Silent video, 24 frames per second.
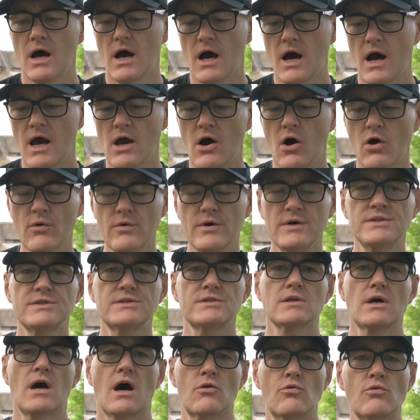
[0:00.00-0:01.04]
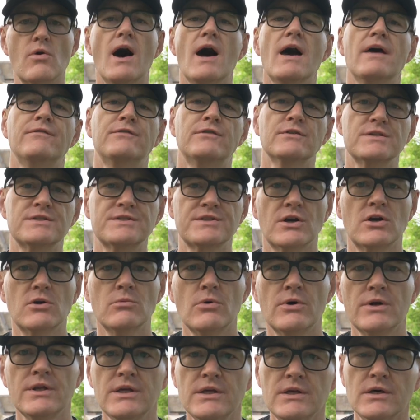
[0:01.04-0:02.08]
I always arrive to the
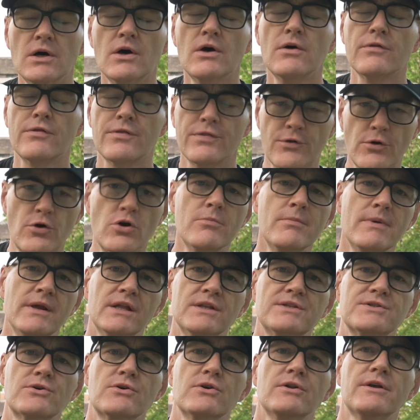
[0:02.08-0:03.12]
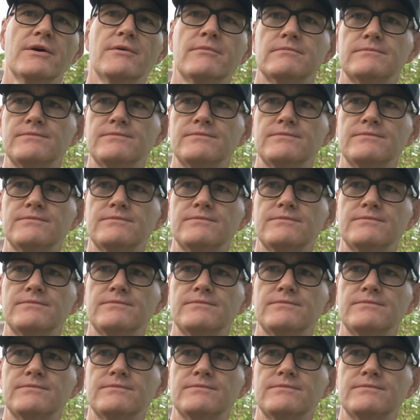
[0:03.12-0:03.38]
ceremony 30 minutes early.